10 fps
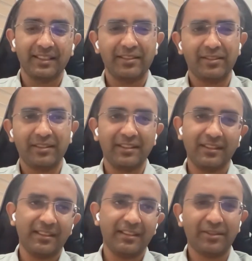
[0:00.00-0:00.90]

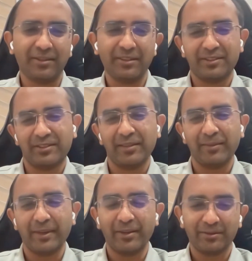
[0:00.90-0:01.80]
It's good. It's still
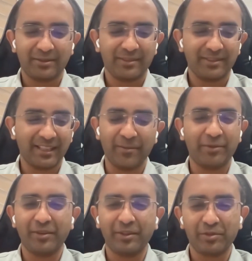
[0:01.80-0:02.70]
Windows. I'm
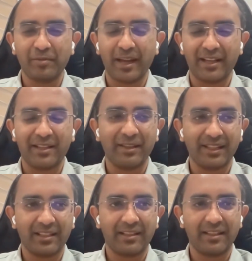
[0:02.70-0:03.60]
so used to Mac now. I
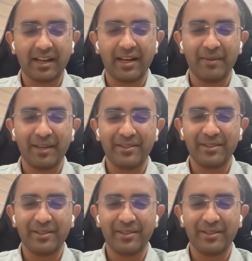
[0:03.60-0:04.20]
can't imagine